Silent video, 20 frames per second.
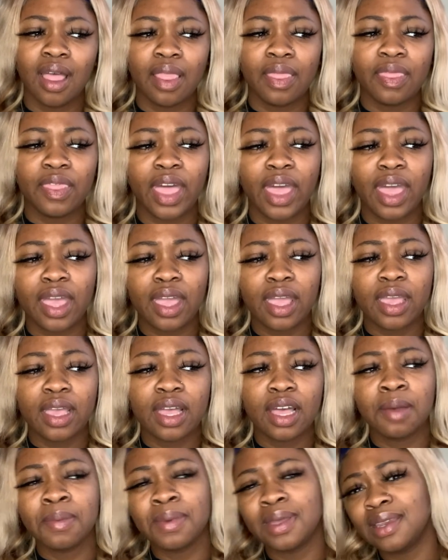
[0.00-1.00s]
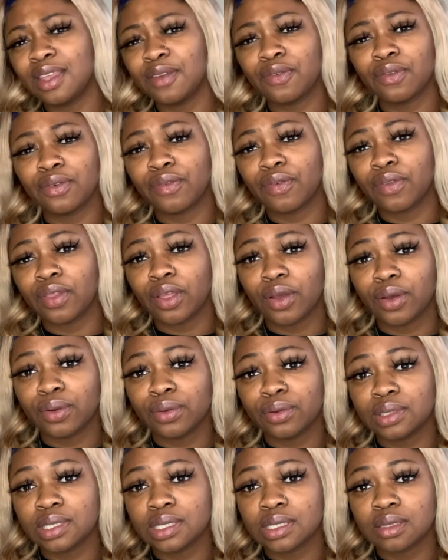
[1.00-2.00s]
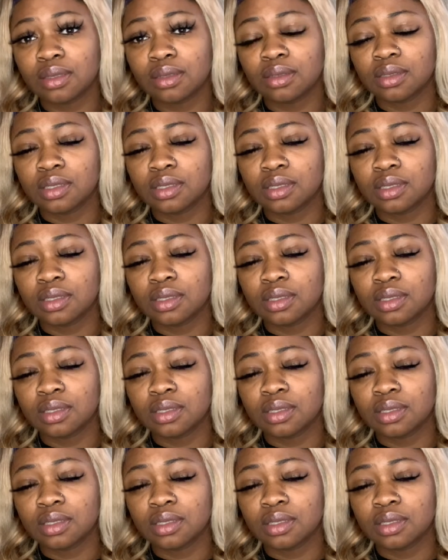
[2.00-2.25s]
they come in different flows.